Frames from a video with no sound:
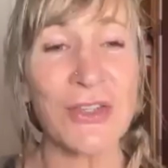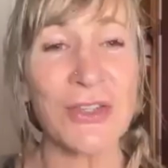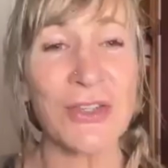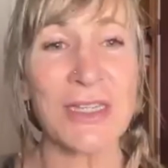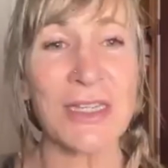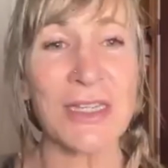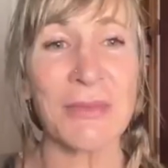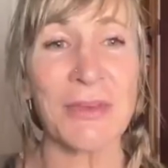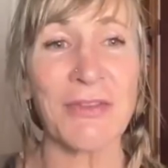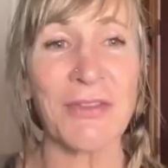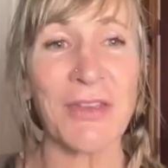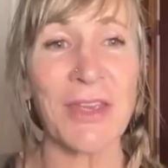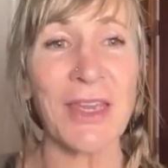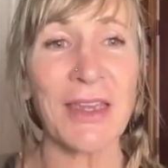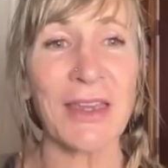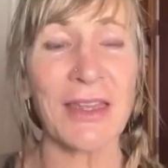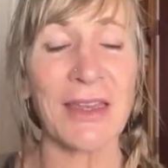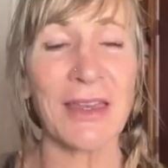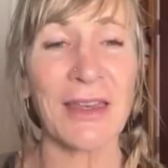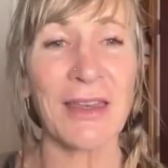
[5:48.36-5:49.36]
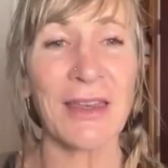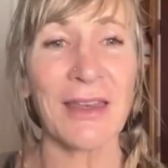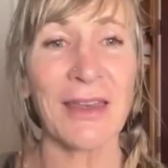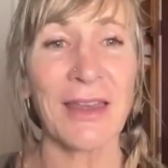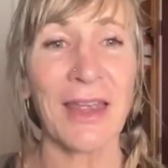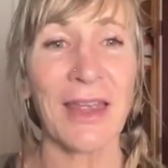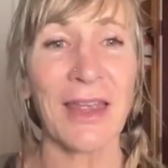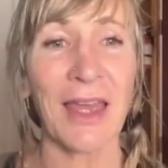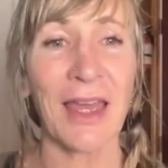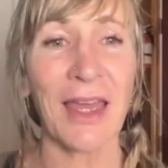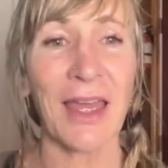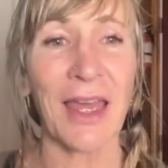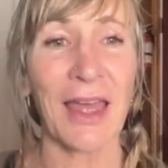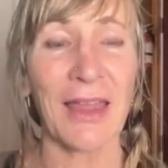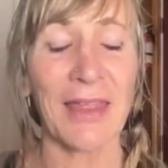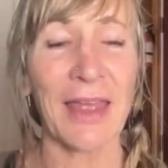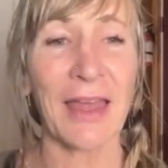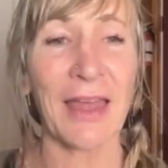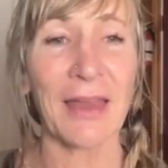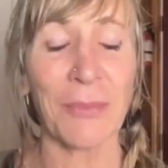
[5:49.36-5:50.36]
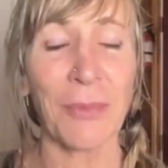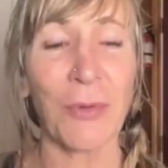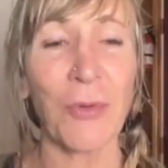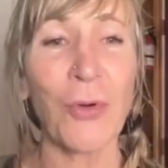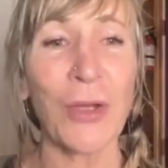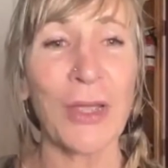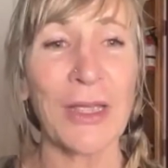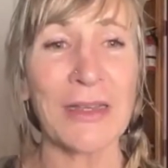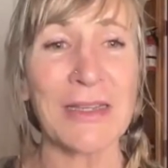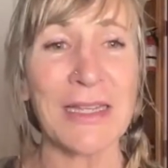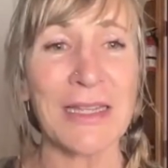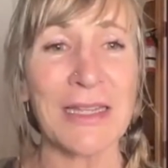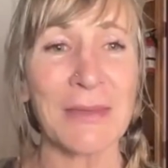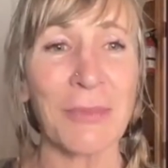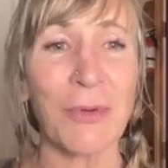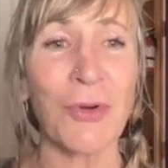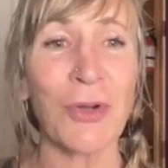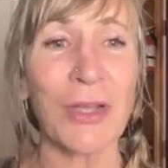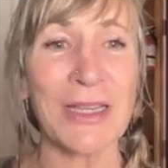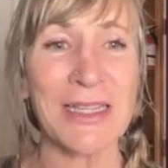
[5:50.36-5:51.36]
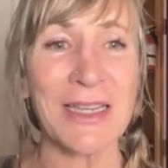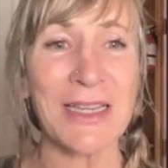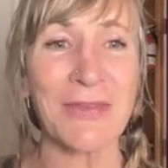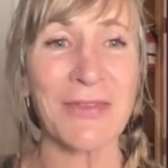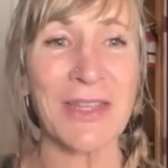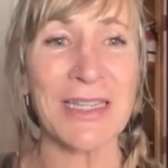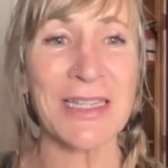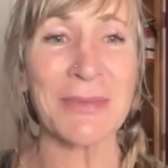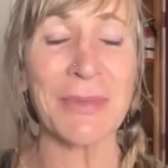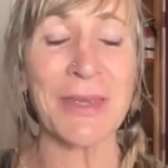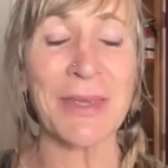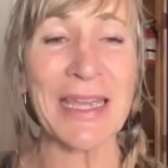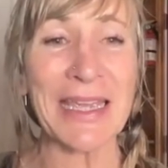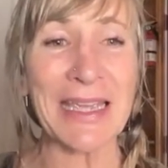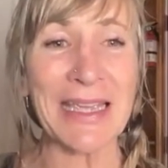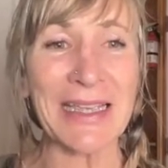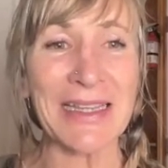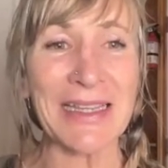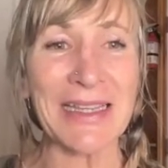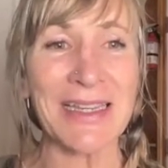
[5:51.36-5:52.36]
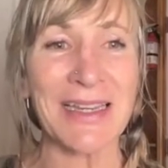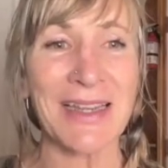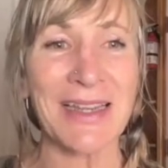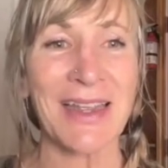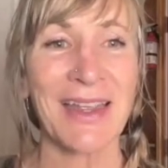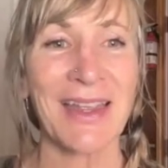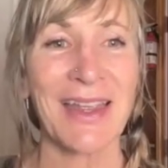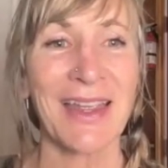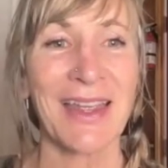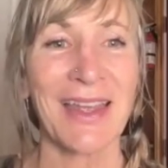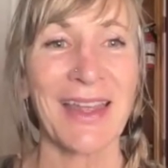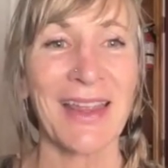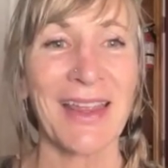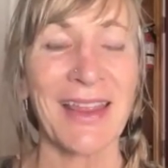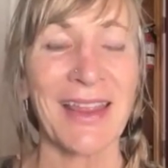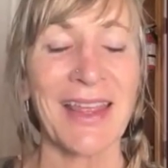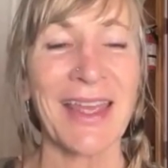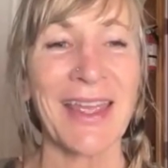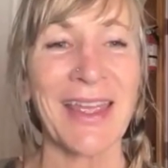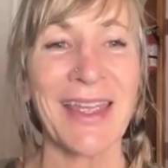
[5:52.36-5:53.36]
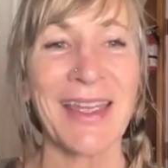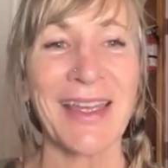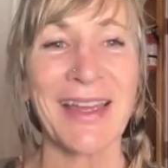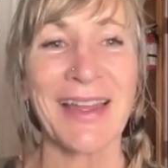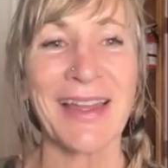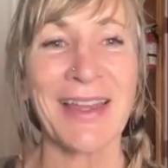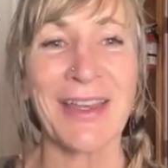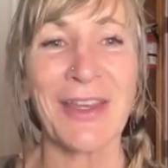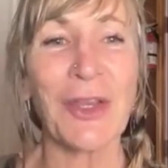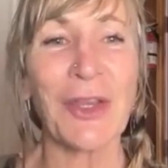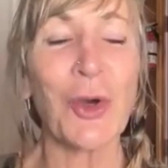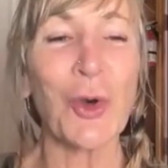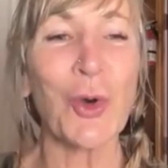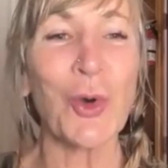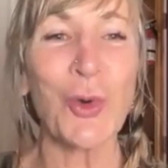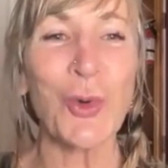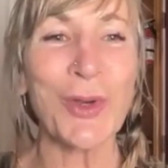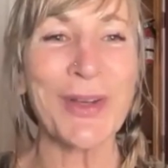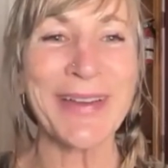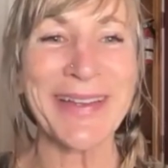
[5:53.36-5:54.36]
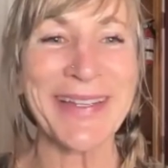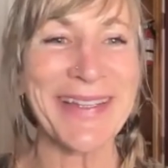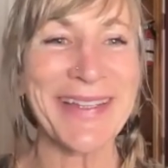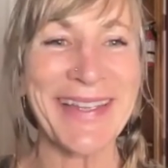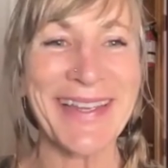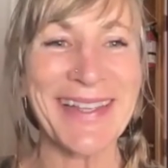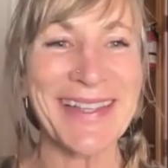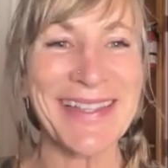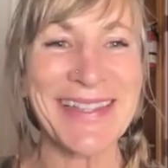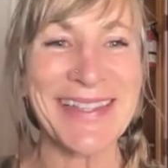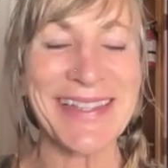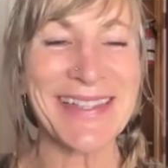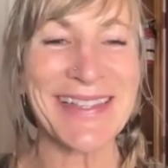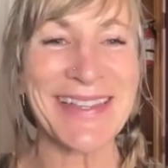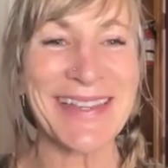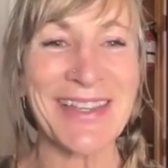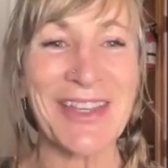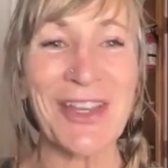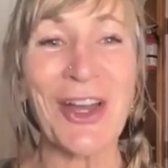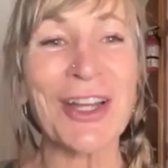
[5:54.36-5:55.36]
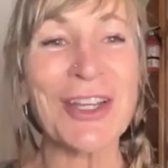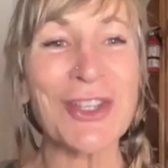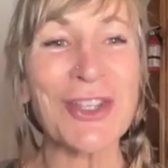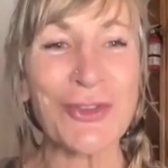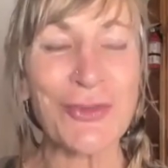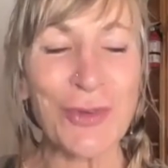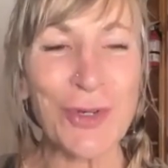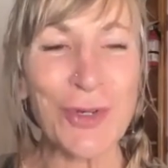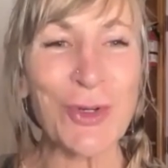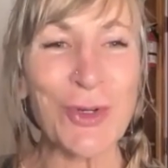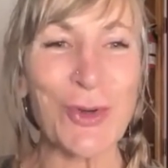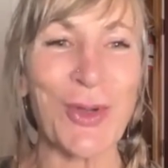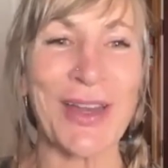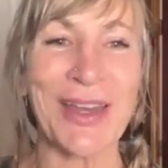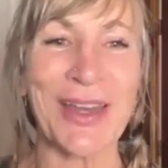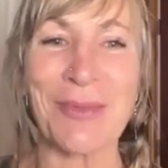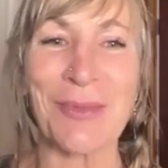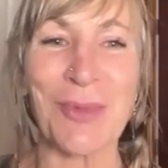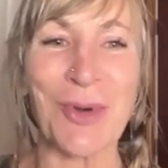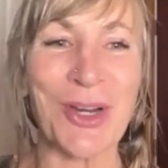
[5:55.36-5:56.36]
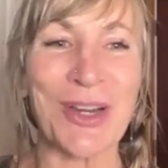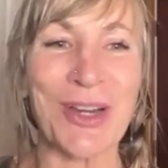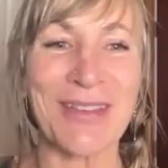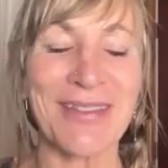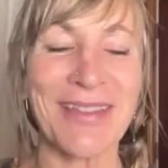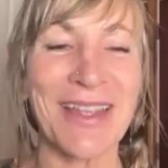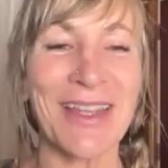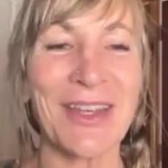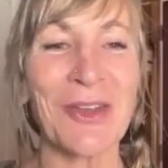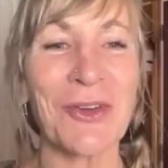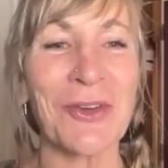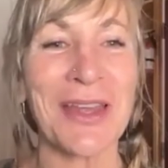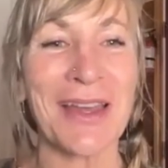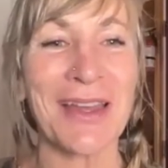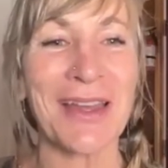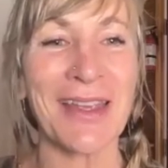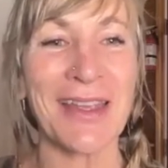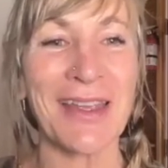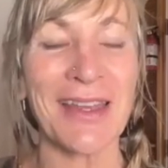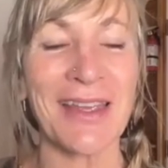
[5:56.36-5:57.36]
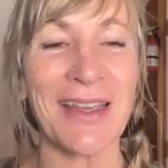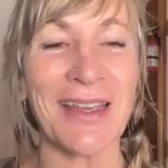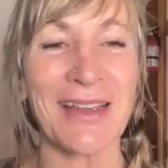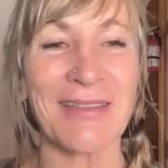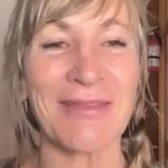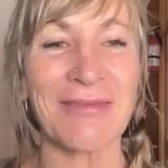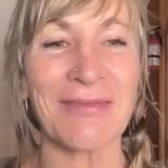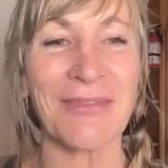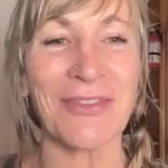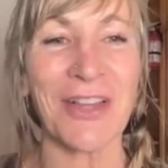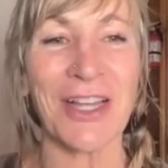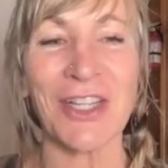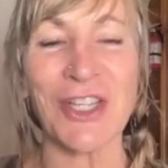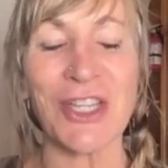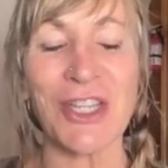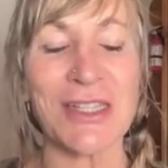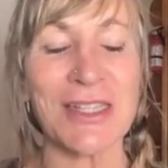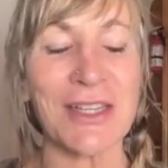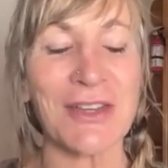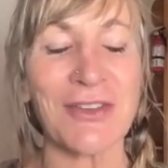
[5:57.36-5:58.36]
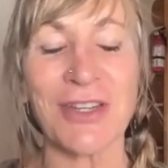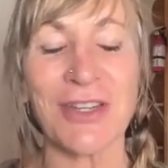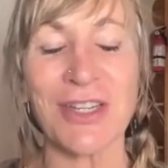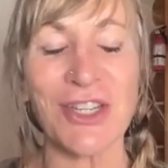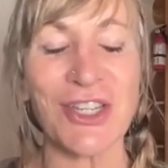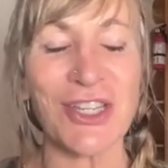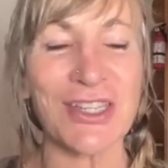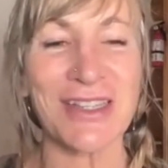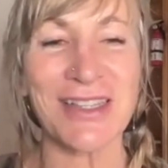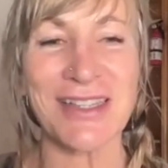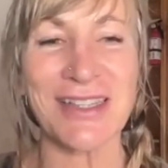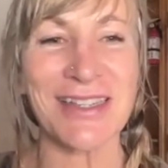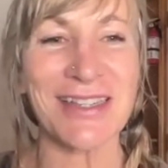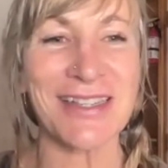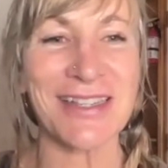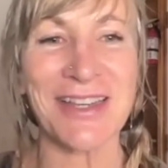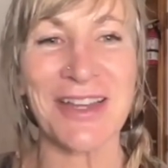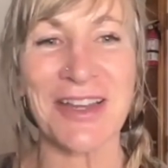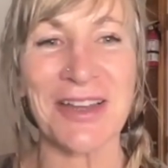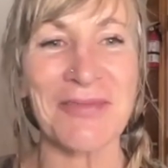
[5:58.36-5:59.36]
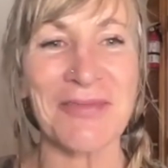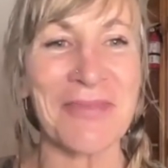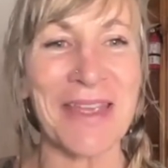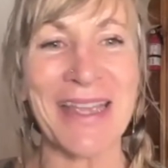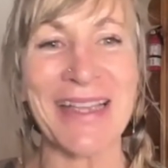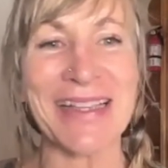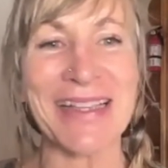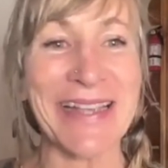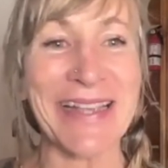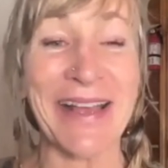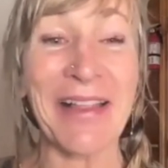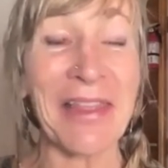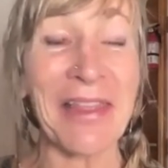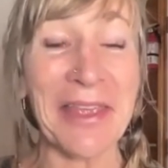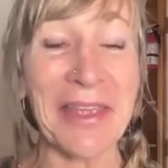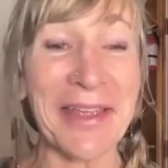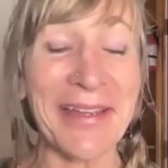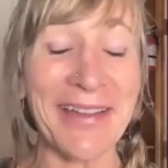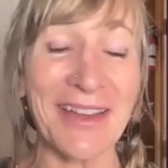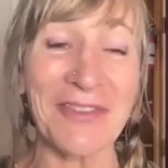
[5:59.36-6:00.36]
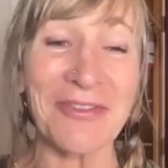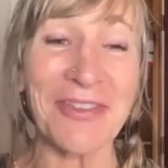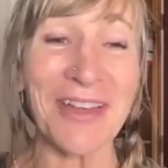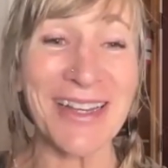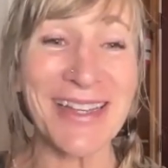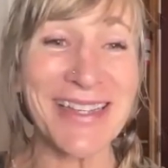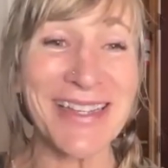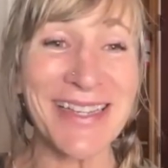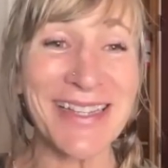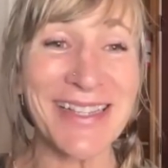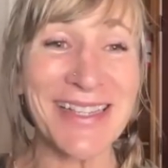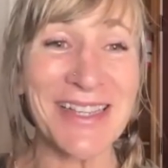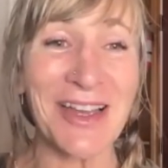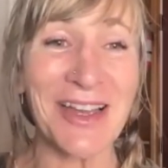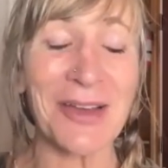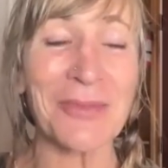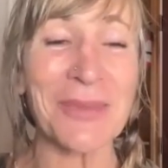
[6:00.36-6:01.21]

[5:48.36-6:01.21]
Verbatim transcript: choosing to be vegan at that point, at the point of the debate, mm-hmm. they know it's not true anymore. They know that eating flesh and secretions does not make us healthy. In fact, it does the